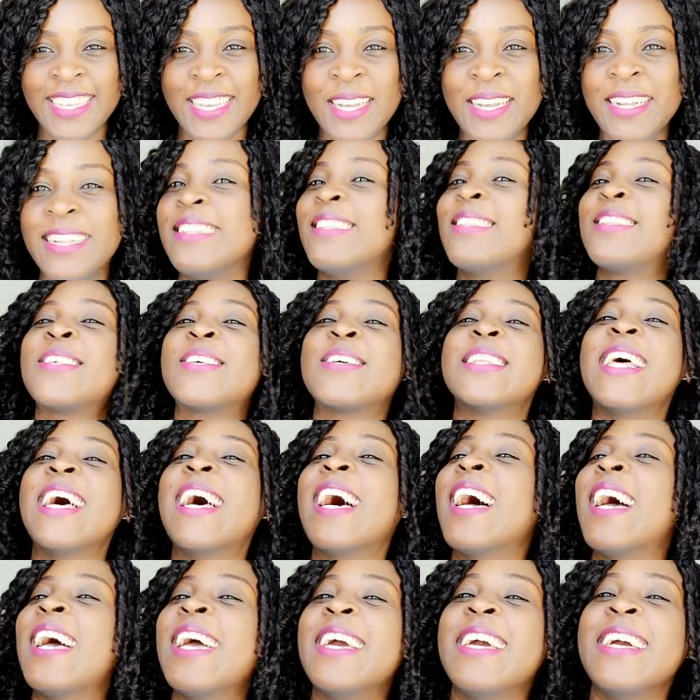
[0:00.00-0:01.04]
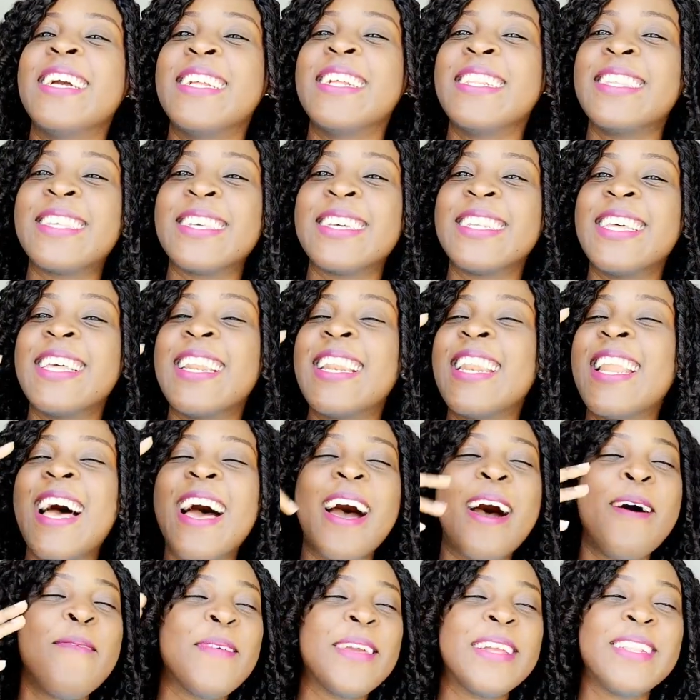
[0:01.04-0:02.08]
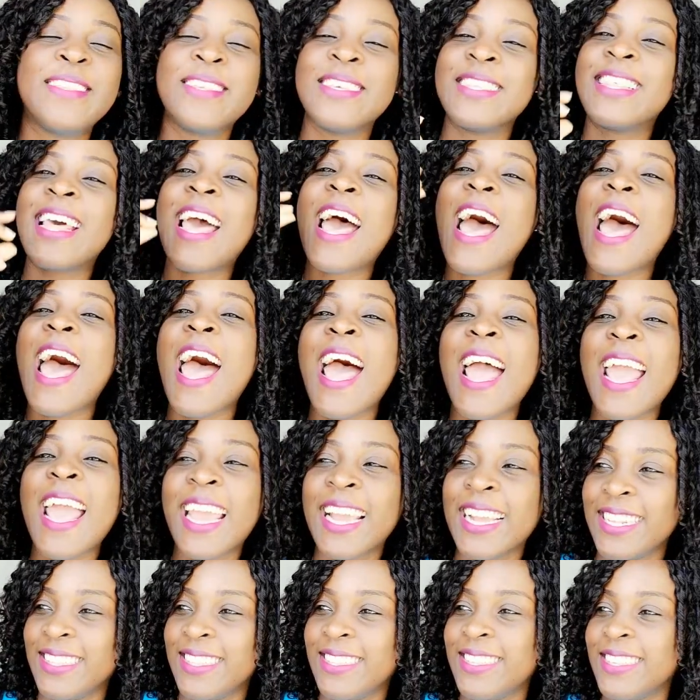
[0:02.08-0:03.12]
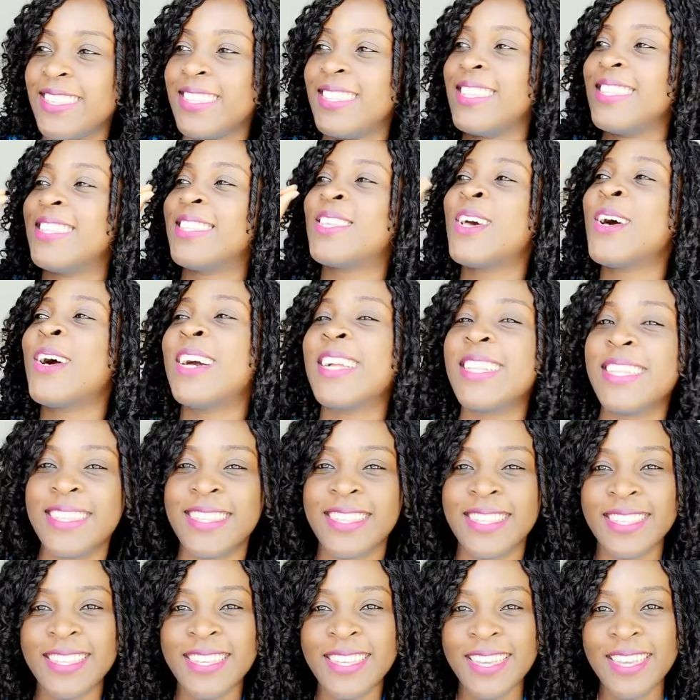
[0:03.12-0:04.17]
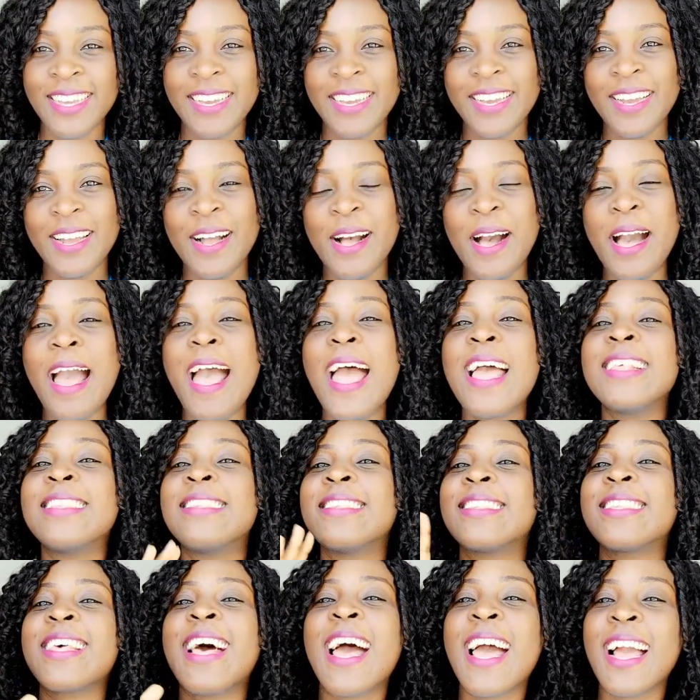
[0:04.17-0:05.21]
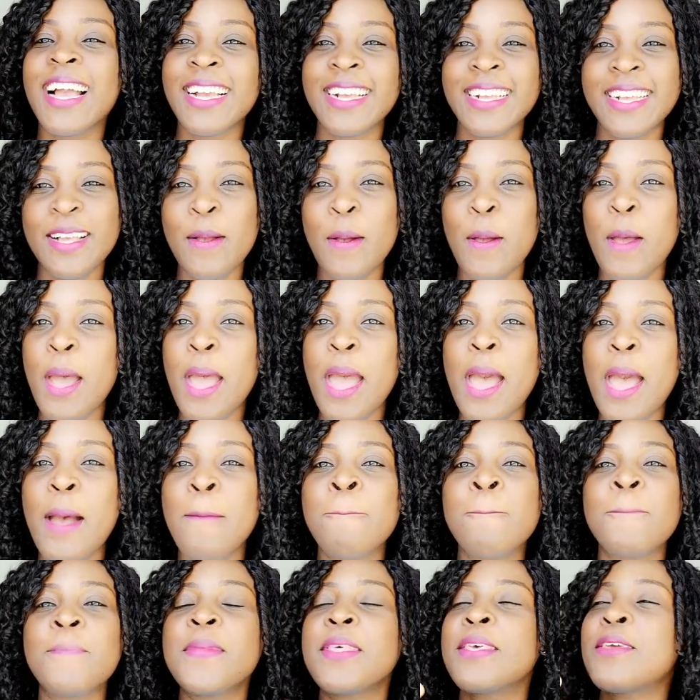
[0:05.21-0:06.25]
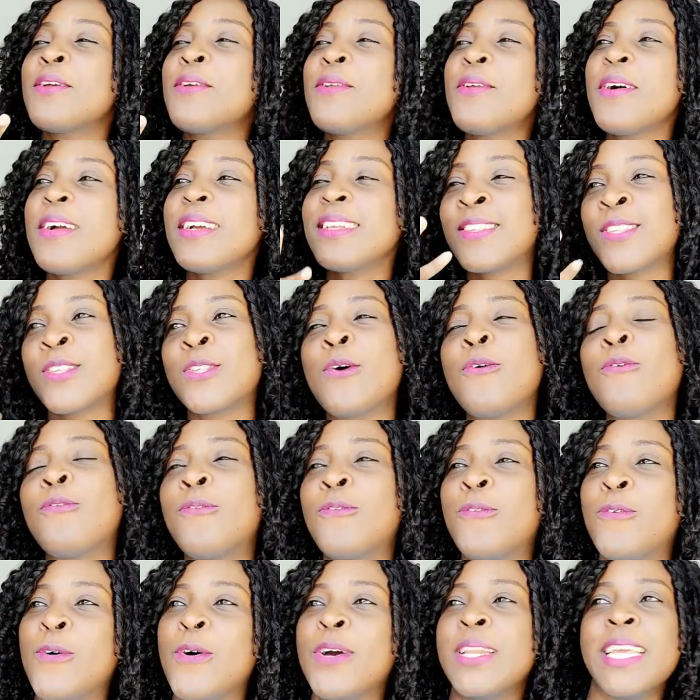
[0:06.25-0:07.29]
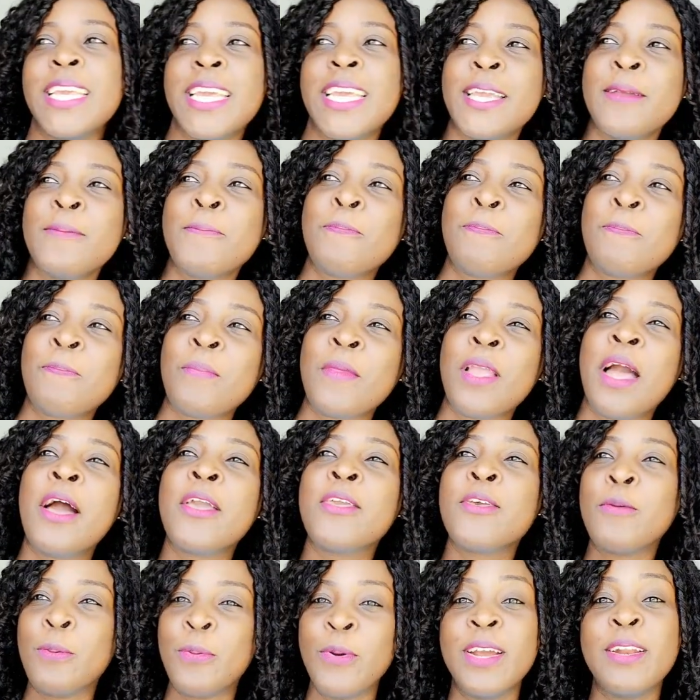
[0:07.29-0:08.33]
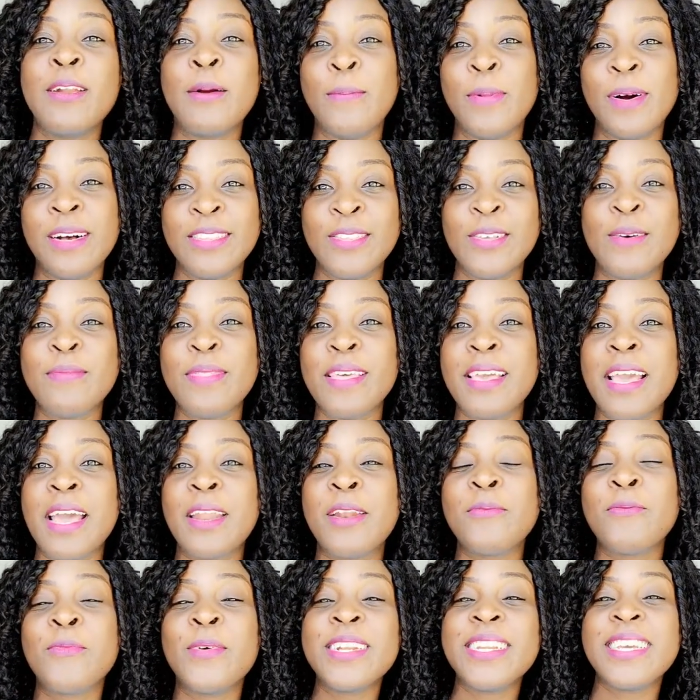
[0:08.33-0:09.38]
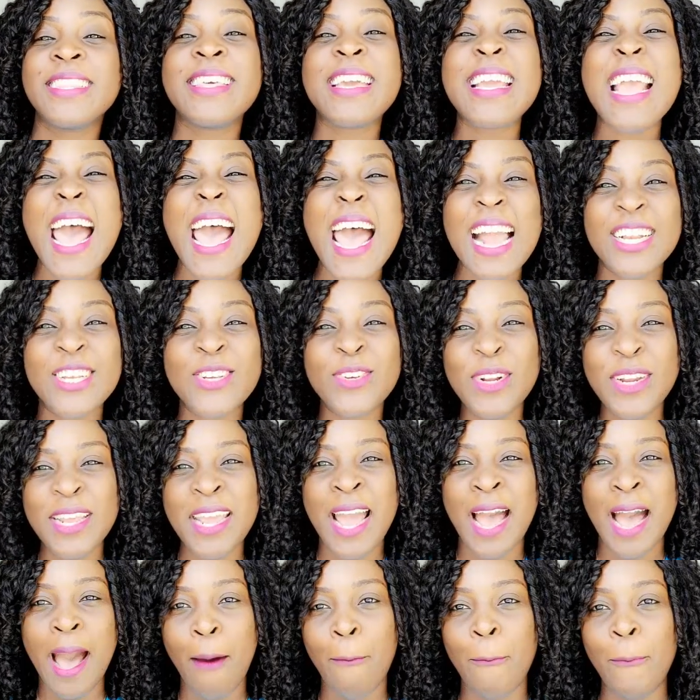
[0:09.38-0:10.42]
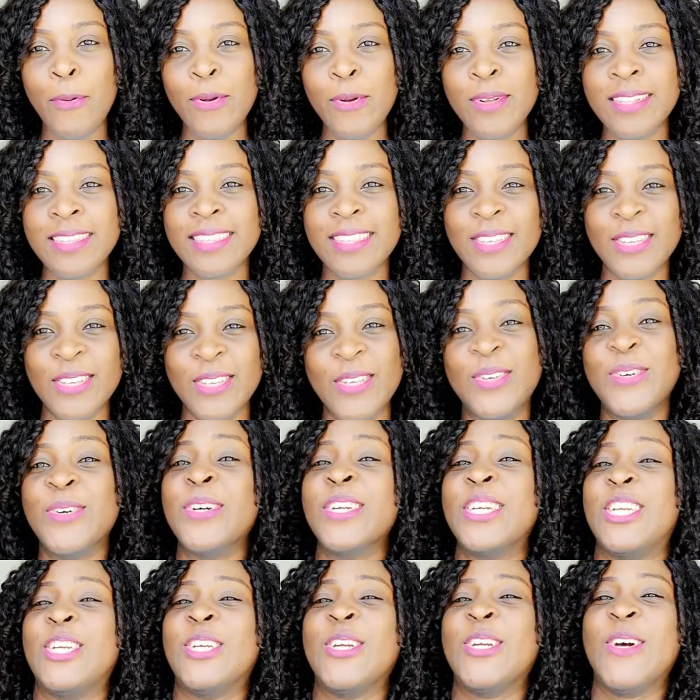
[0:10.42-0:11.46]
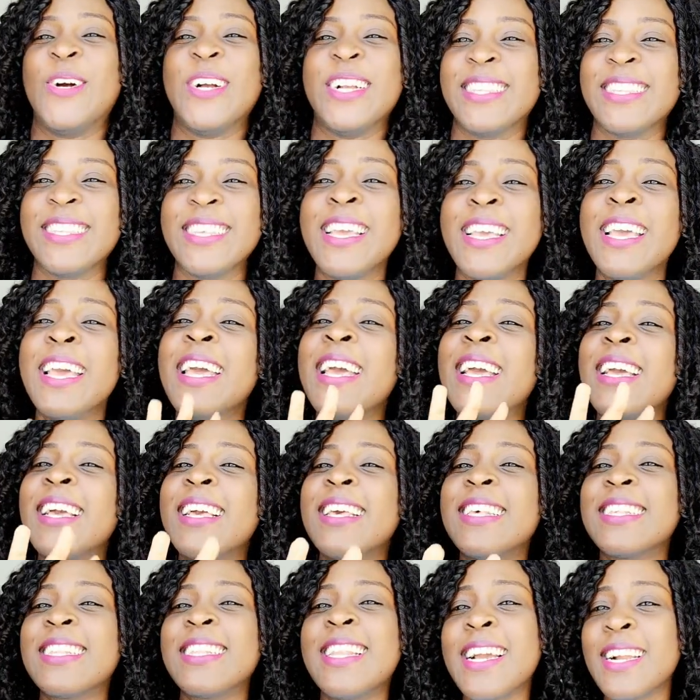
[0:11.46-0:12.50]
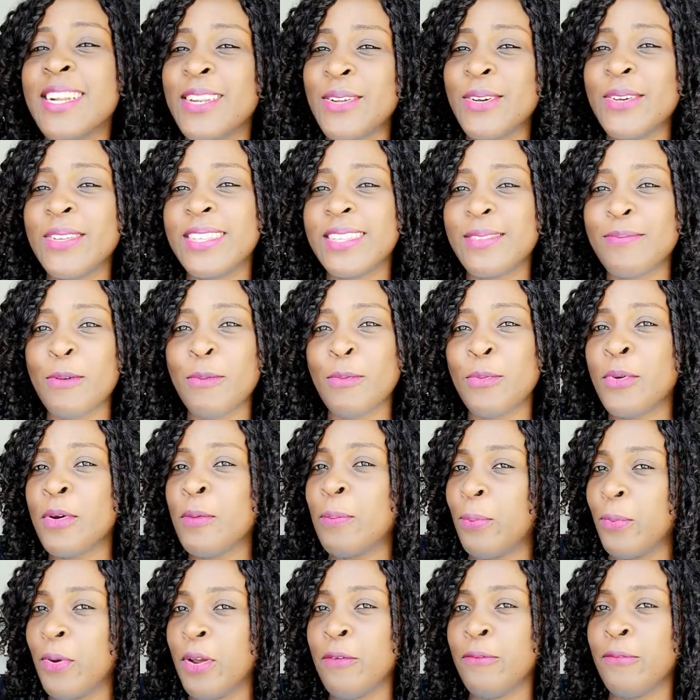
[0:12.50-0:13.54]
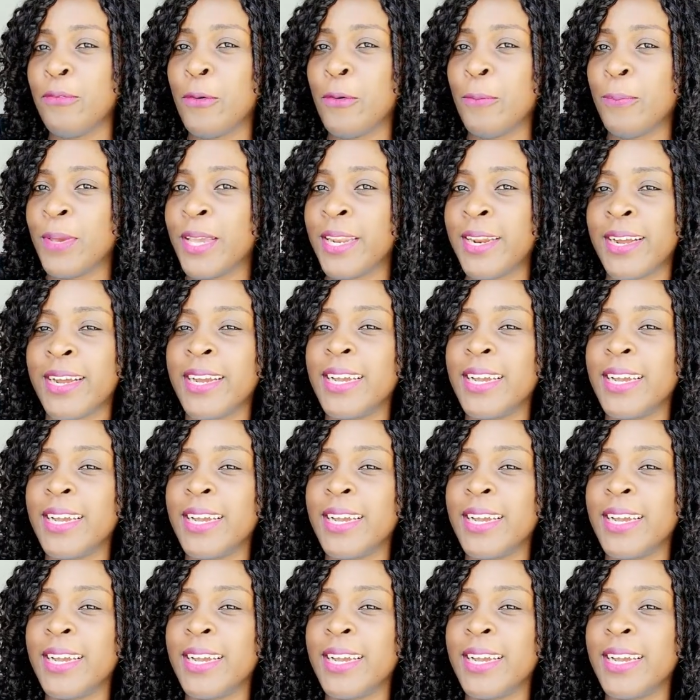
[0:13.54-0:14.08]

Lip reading: to the to the eye, to the dots, exact. It's so funny how you're praying about something and when the thing actually happens, you're shocked. It's like those people were praying for Peter,